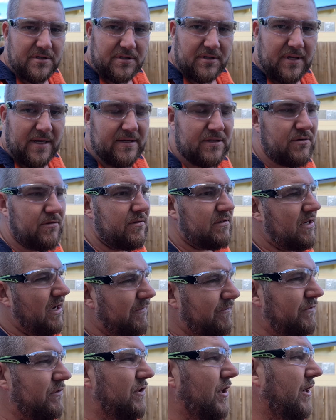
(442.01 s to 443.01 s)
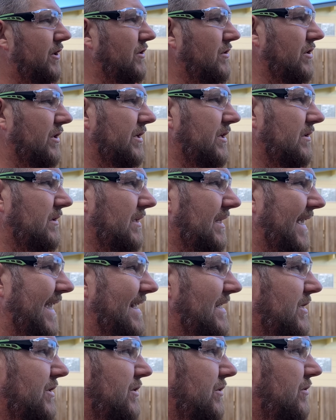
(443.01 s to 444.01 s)
and that sort of stuff, you don't really need
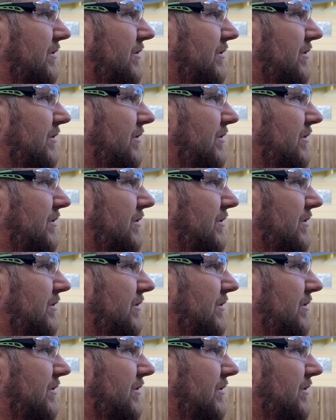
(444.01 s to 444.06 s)
to do